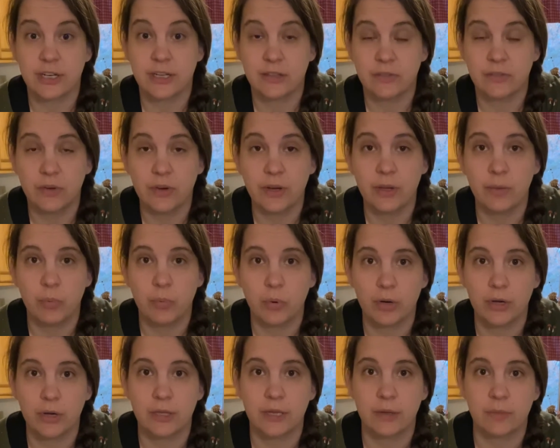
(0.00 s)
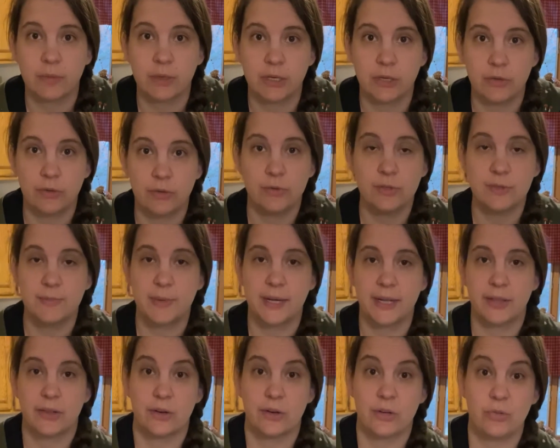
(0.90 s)
It's very important that when you use
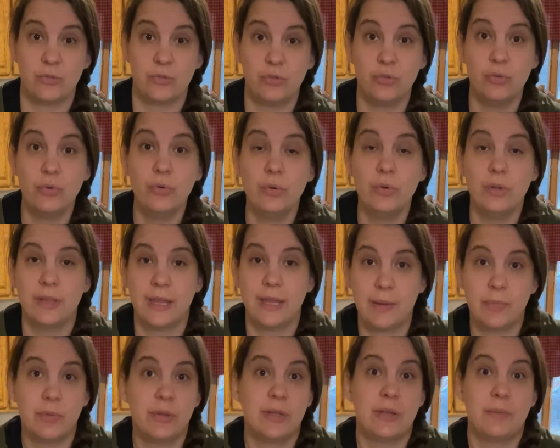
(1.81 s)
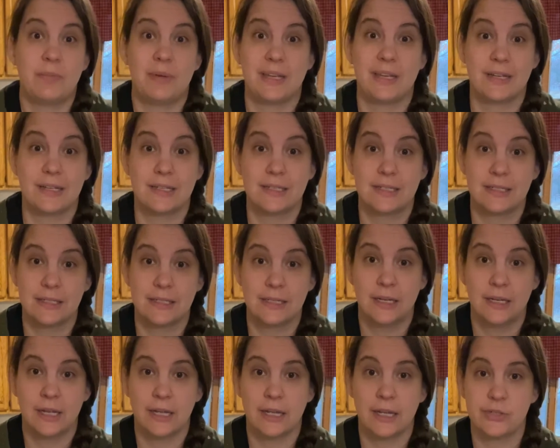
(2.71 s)
Mylar, you do label it, because
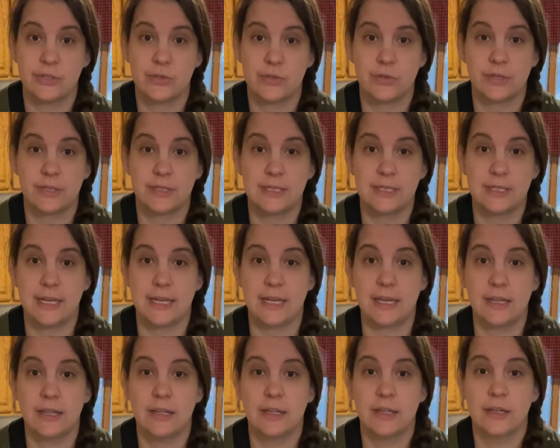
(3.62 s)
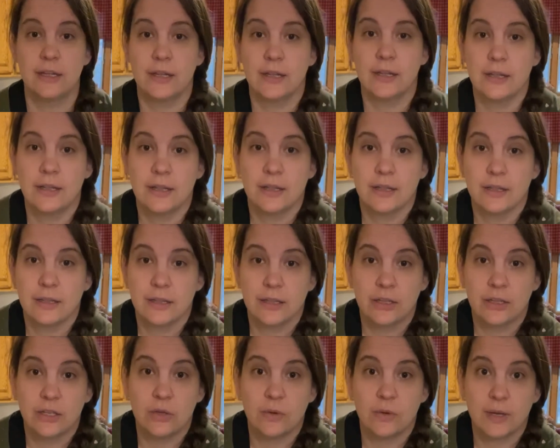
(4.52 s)
as you can see,
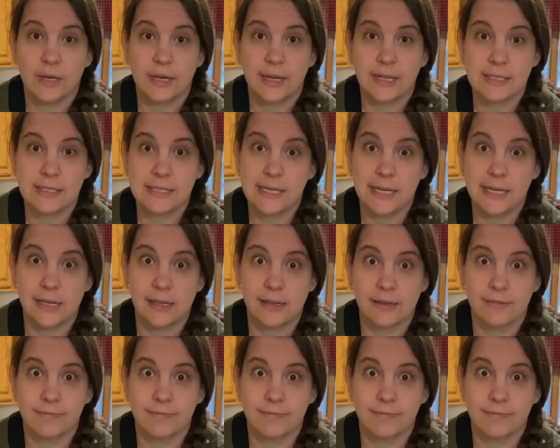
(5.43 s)
you cannot see.